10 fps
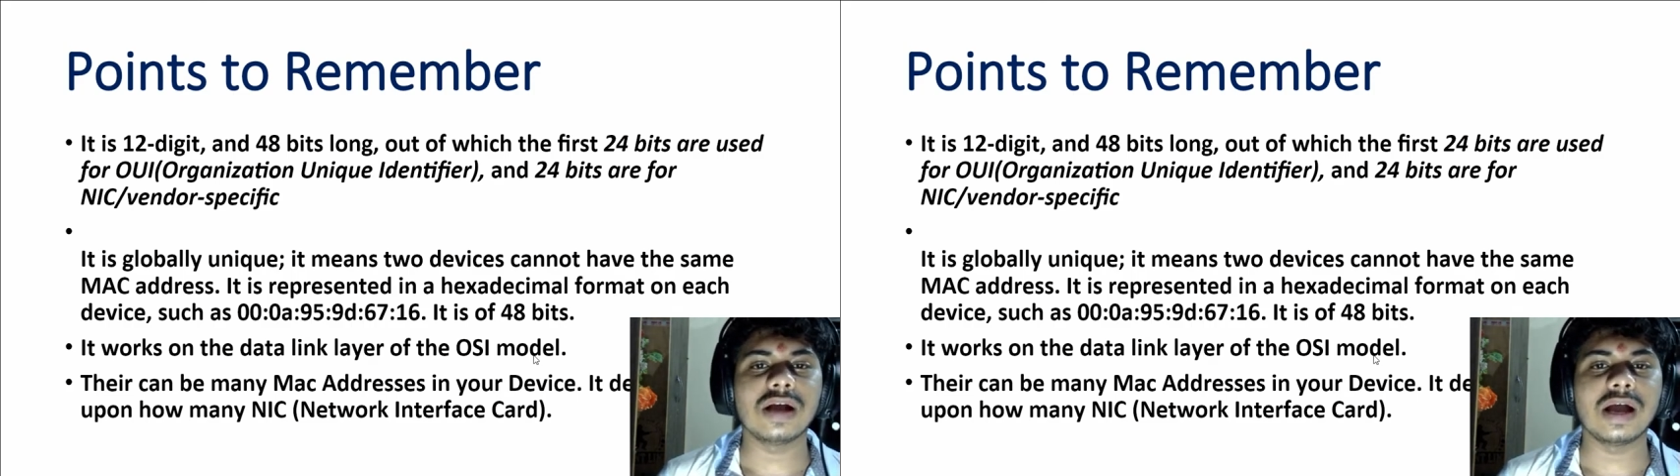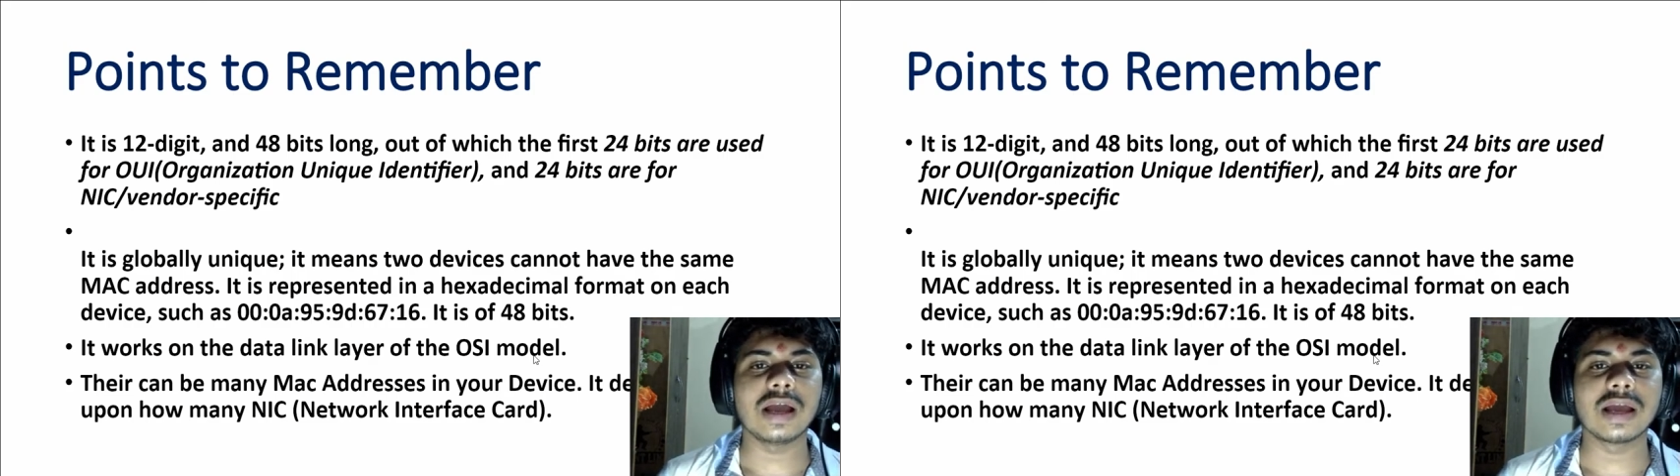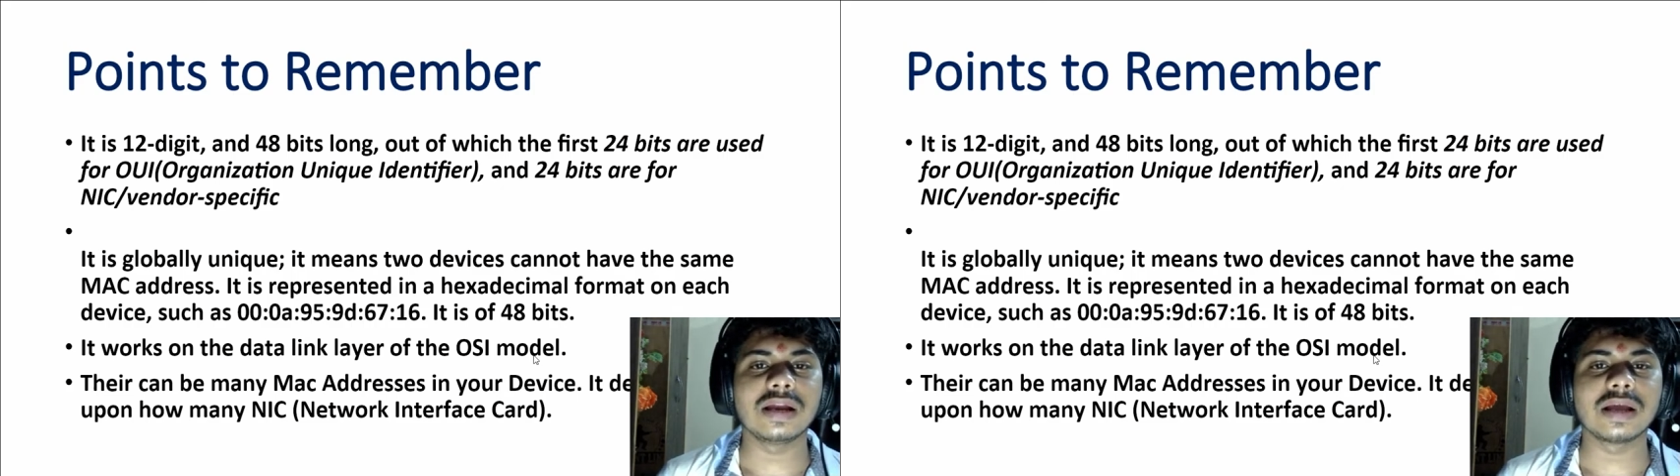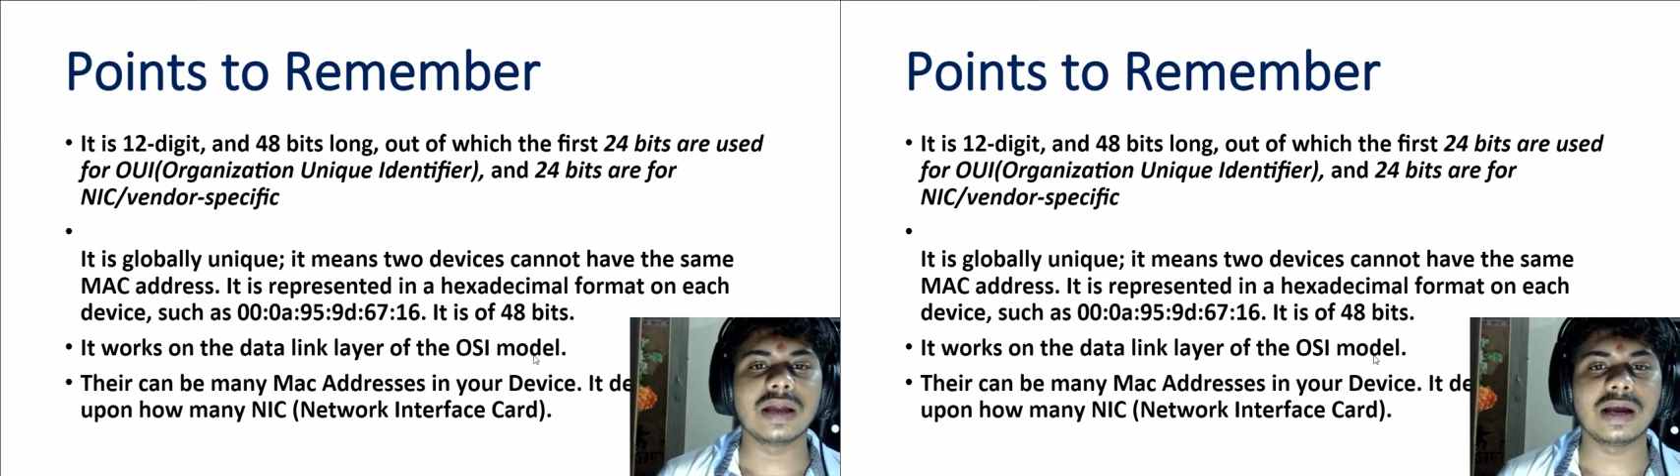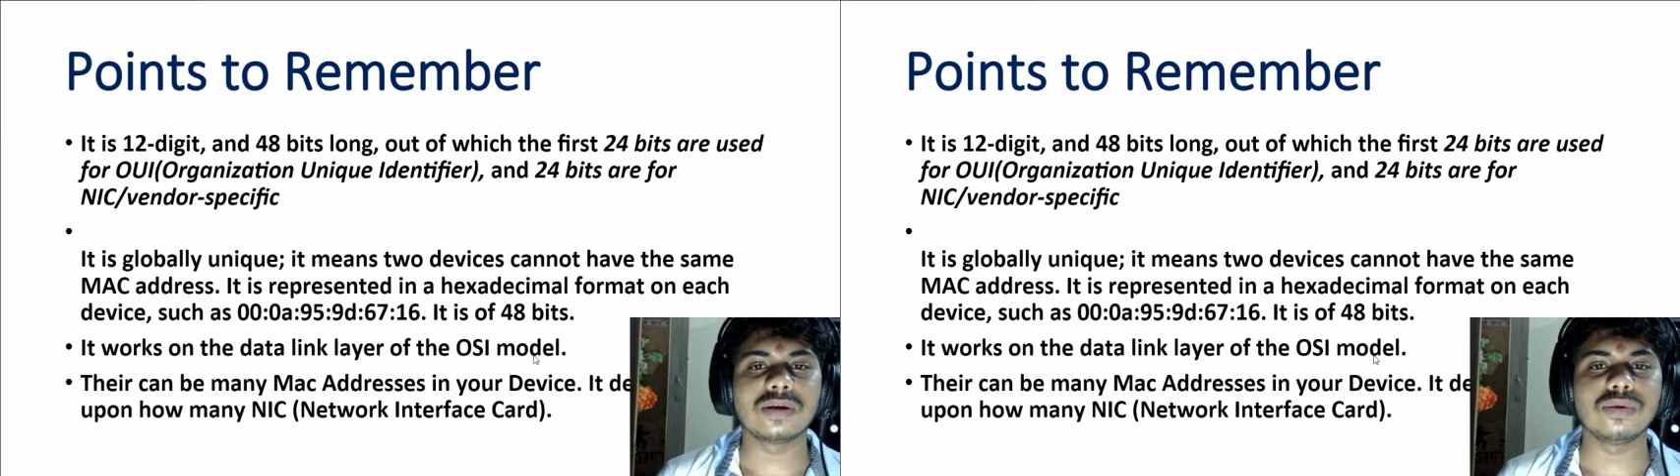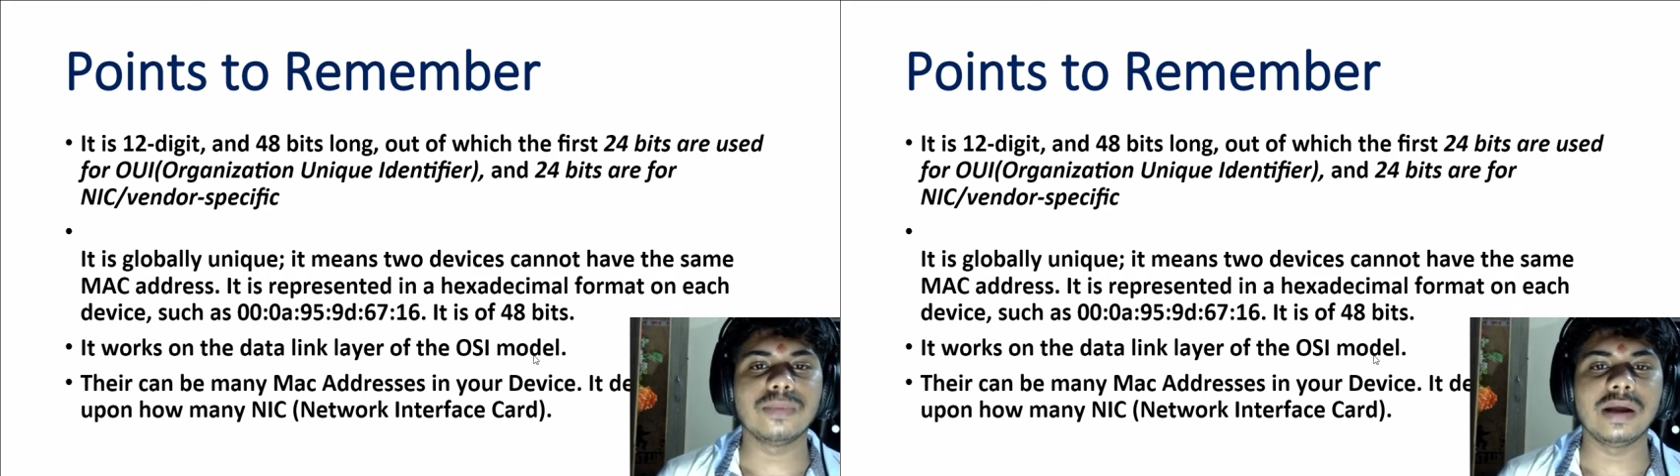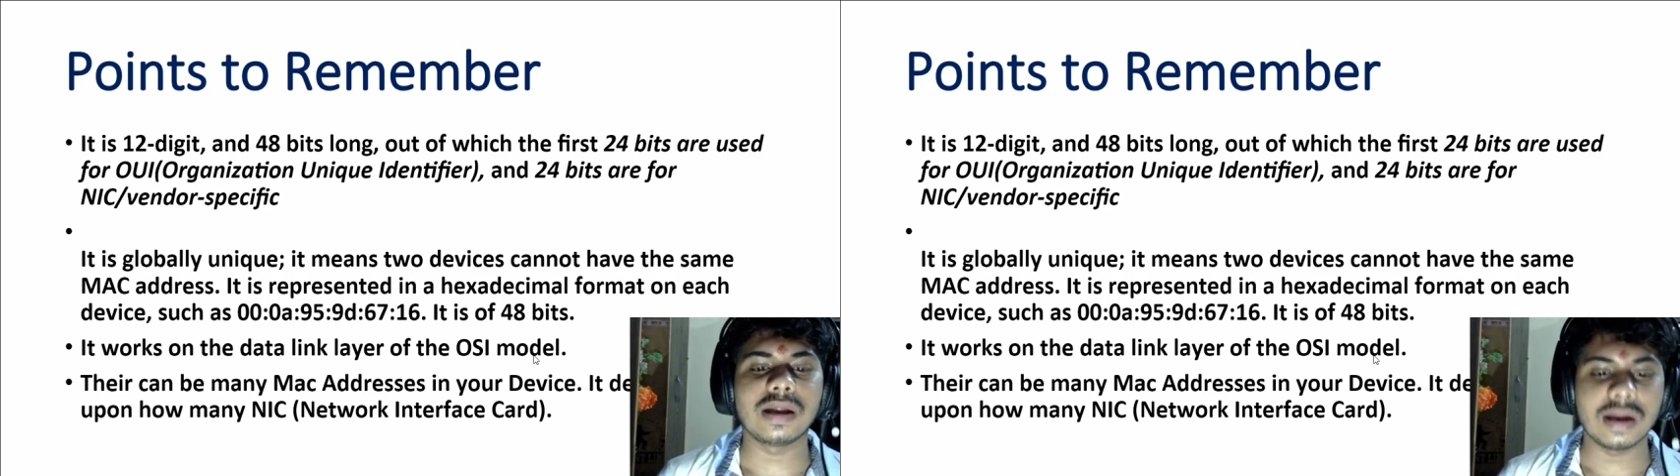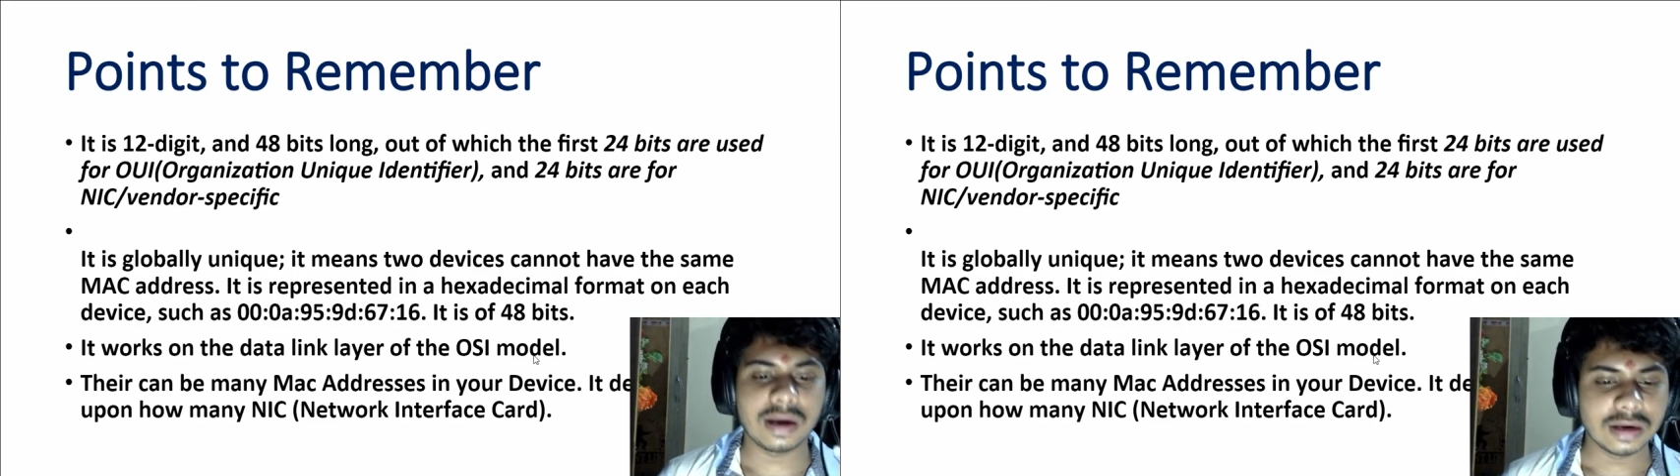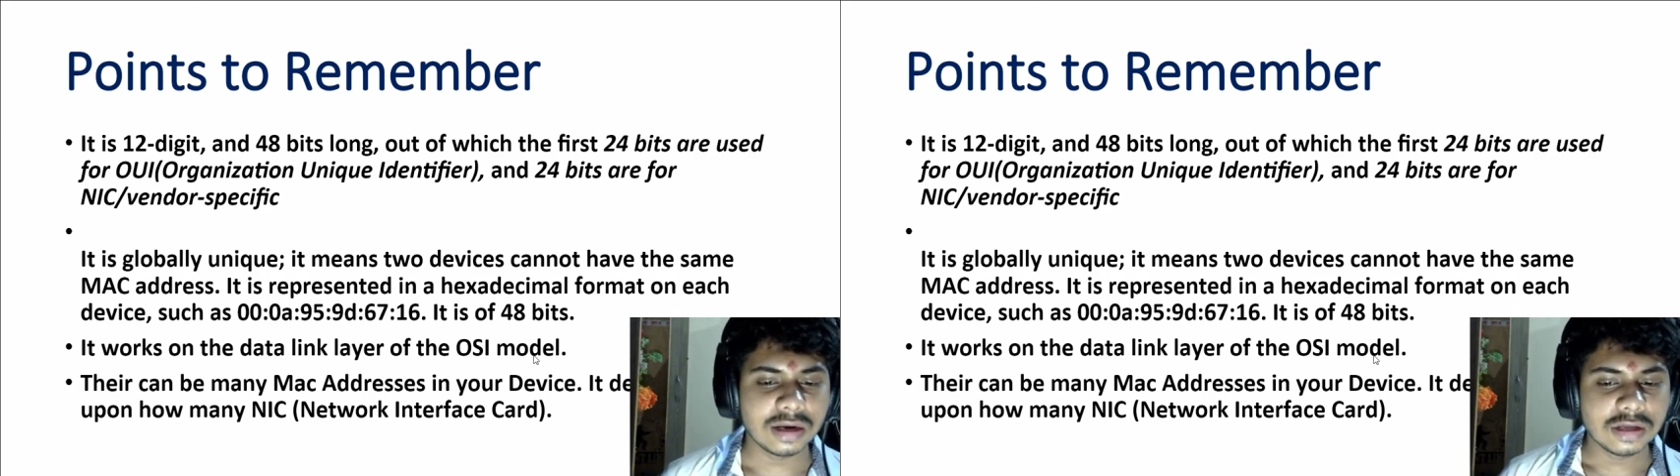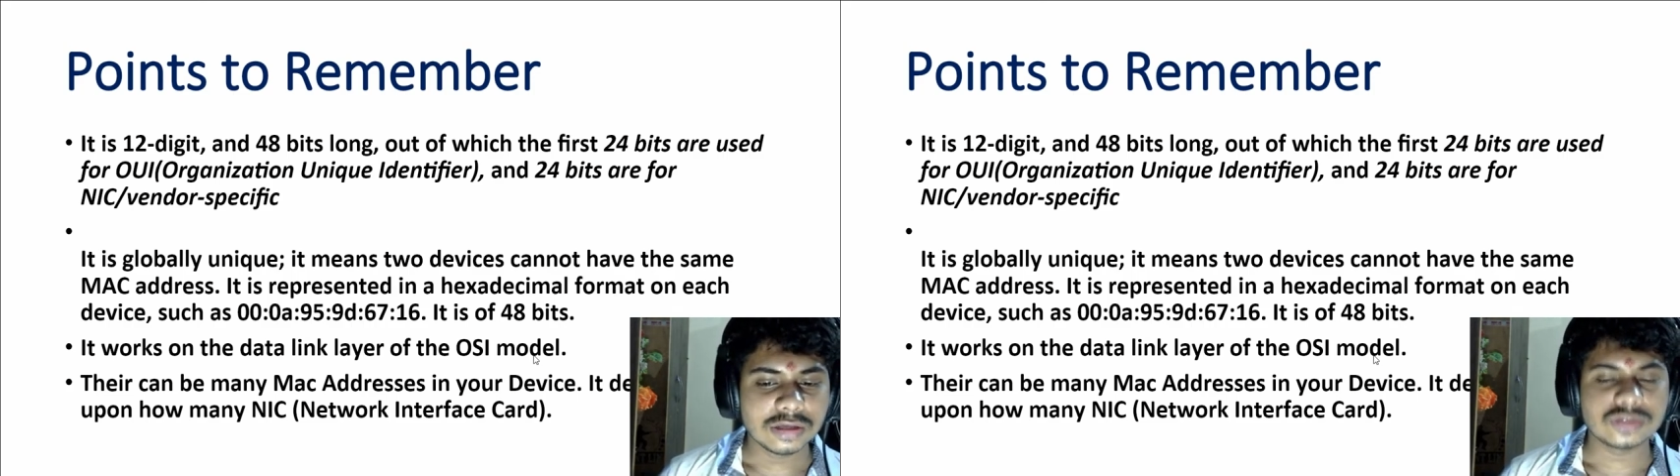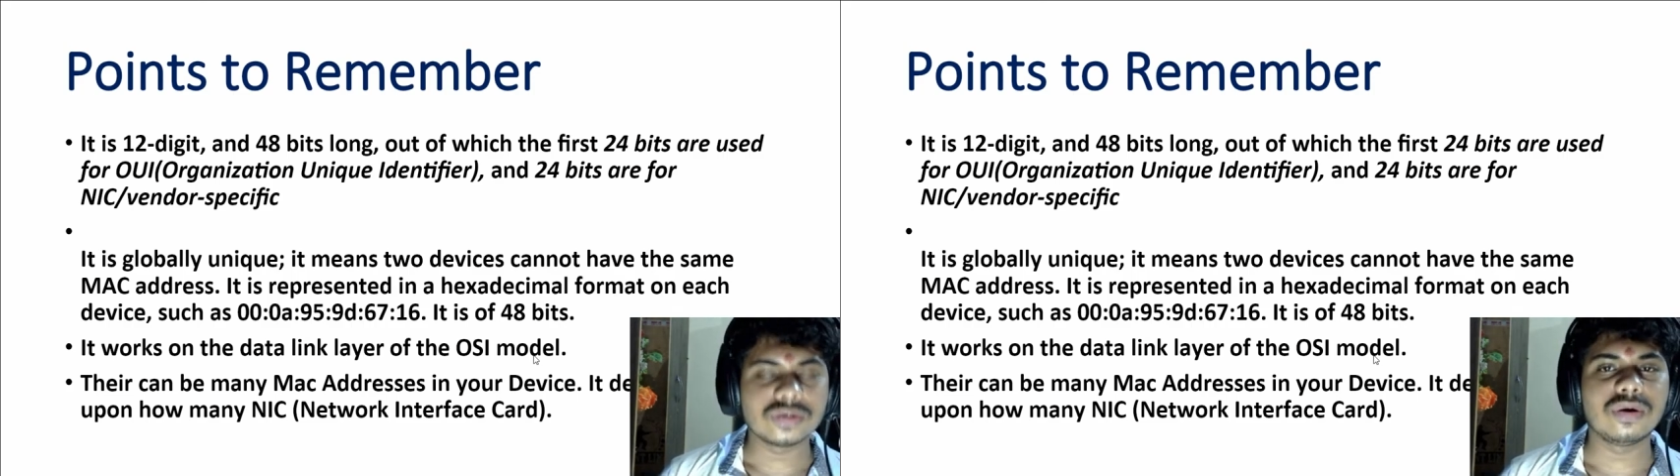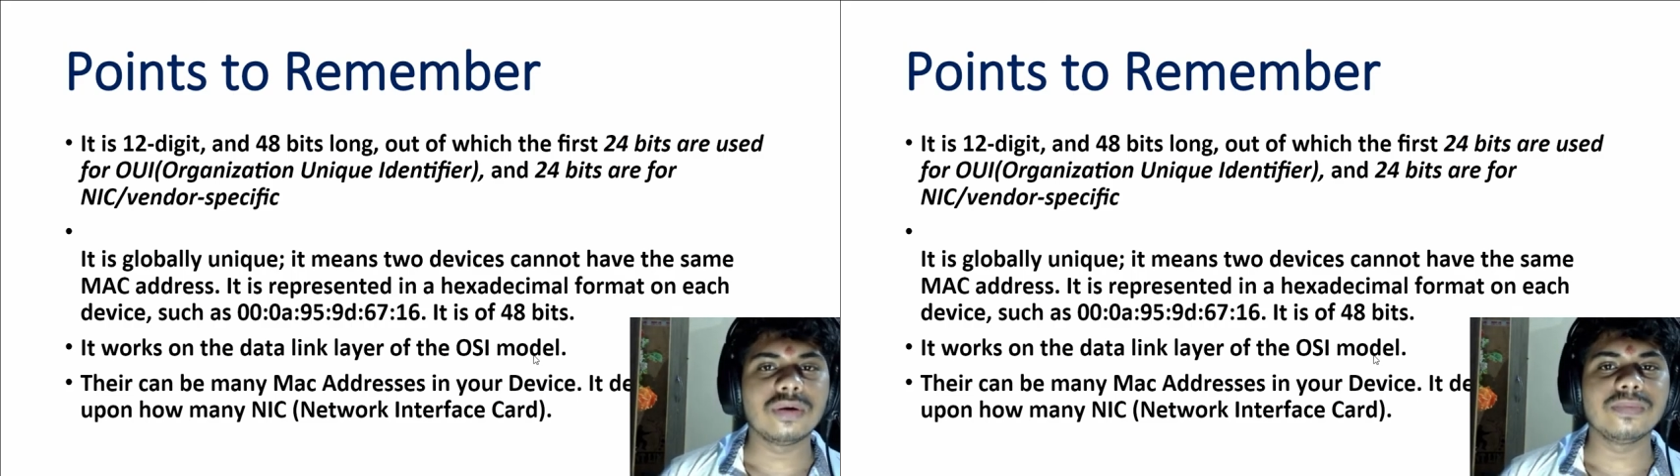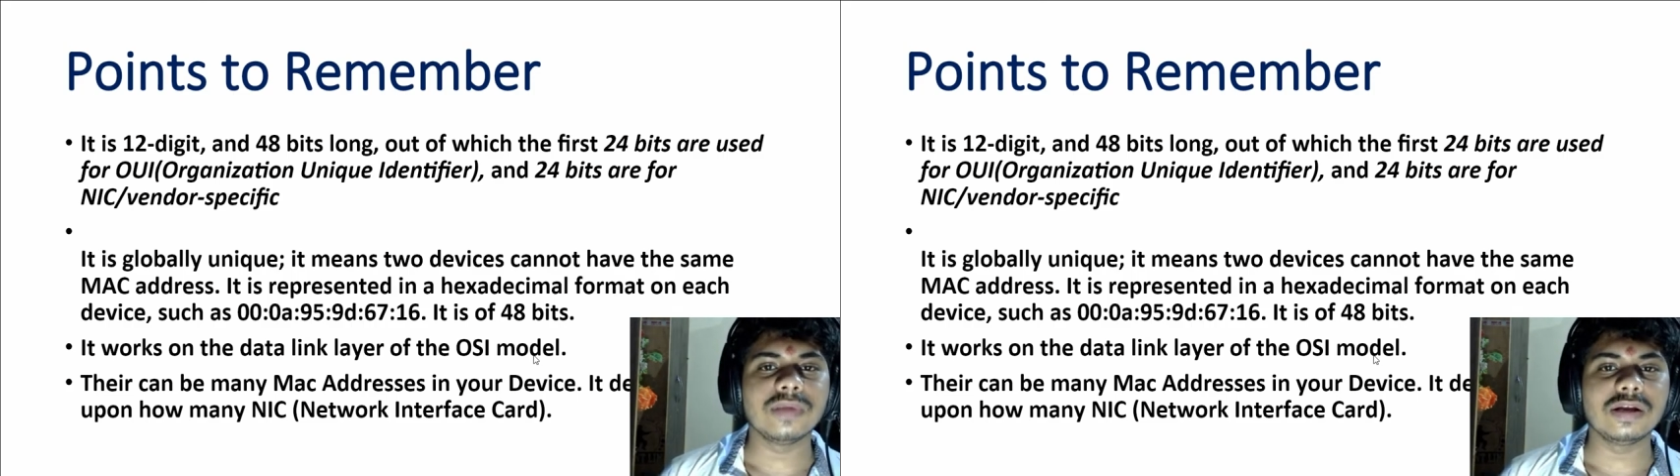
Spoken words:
I can connect to my internet. So it